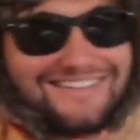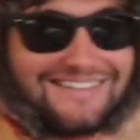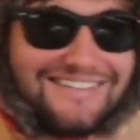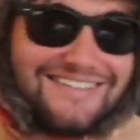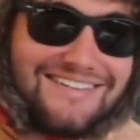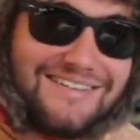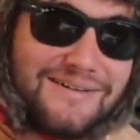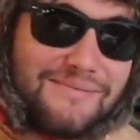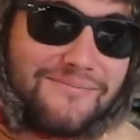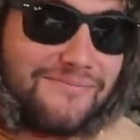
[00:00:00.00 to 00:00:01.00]

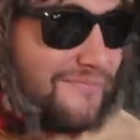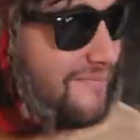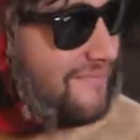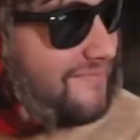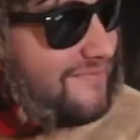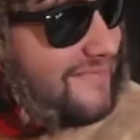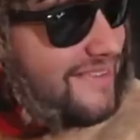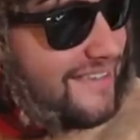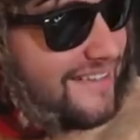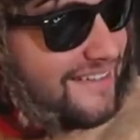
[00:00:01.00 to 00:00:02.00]

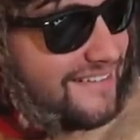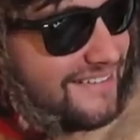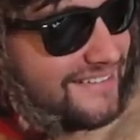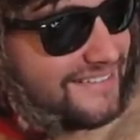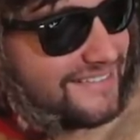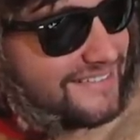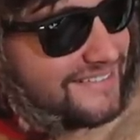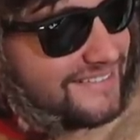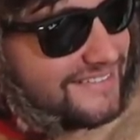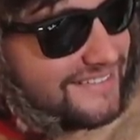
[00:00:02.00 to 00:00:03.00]

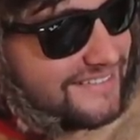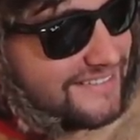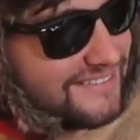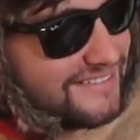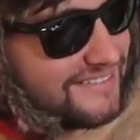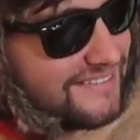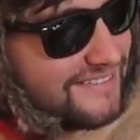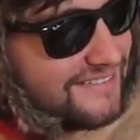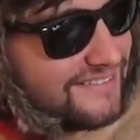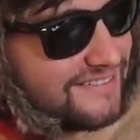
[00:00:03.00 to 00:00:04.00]

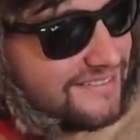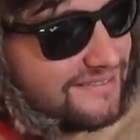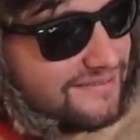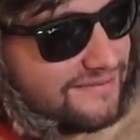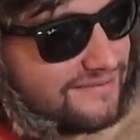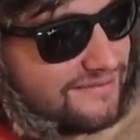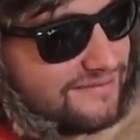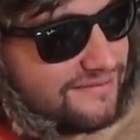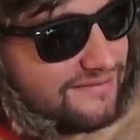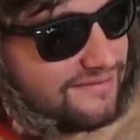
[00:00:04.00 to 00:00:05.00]

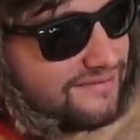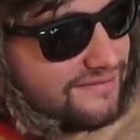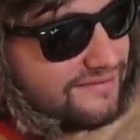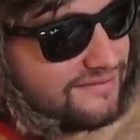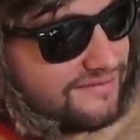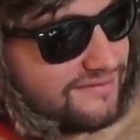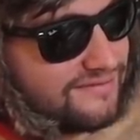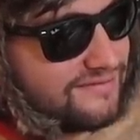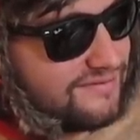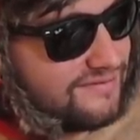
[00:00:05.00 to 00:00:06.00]

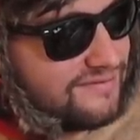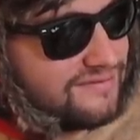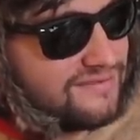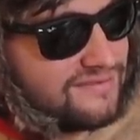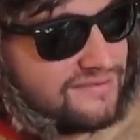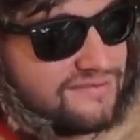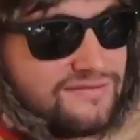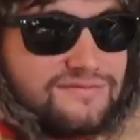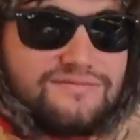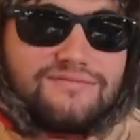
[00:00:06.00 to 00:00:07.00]

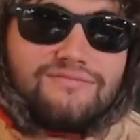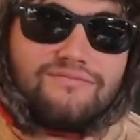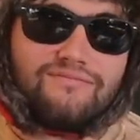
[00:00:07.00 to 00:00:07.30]
This person isn't speaking.